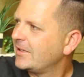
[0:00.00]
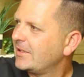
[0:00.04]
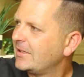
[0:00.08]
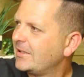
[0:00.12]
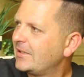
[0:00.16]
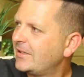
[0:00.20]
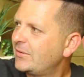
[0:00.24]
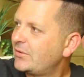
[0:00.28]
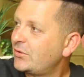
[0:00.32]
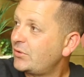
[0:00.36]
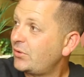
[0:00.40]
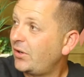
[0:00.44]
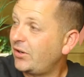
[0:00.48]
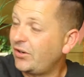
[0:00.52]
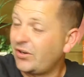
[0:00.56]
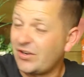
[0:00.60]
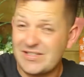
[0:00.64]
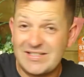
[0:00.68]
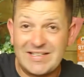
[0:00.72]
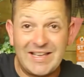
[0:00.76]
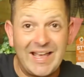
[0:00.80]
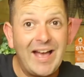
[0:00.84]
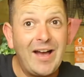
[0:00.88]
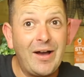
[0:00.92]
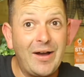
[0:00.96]
It's quite
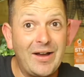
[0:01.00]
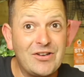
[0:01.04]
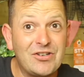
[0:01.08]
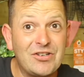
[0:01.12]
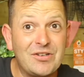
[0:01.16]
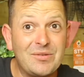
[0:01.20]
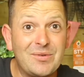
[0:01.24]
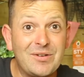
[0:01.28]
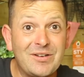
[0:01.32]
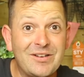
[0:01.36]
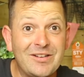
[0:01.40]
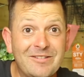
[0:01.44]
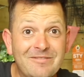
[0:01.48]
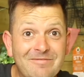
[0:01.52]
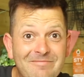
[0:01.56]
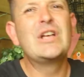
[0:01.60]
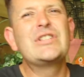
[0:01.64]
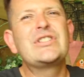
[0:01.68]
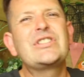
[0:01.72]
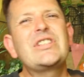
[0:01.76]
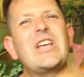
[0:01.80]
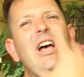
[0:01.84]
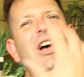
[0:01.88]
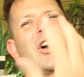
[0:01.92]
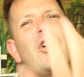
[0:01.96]
nice to get out actually, wasn't
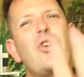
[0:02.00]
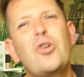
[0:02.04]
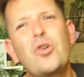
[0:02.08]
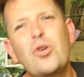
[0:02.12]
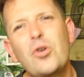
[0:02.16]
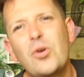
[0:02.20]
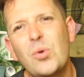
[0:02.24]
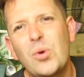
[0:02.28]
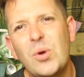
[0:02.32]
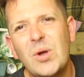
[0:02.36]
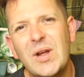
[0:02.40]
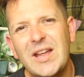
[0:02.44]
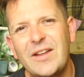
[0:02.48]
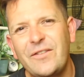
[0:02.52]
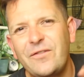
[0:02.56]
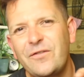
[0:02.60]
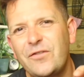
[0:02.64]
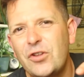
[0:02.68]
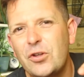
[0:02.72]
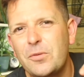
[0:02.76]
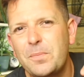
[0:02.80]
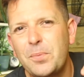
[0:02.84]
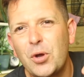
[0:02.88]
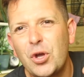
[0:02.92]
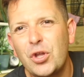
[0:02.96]
it? So if
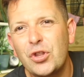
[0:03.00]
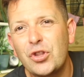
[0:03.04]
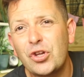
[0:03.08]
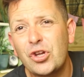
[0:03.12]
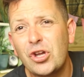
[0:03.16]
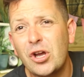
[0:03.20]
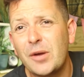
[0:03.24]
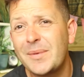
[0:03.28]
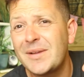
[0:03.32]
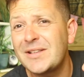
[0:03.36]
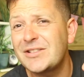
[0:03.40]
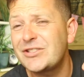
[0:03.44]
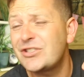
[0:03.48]
you put in the comments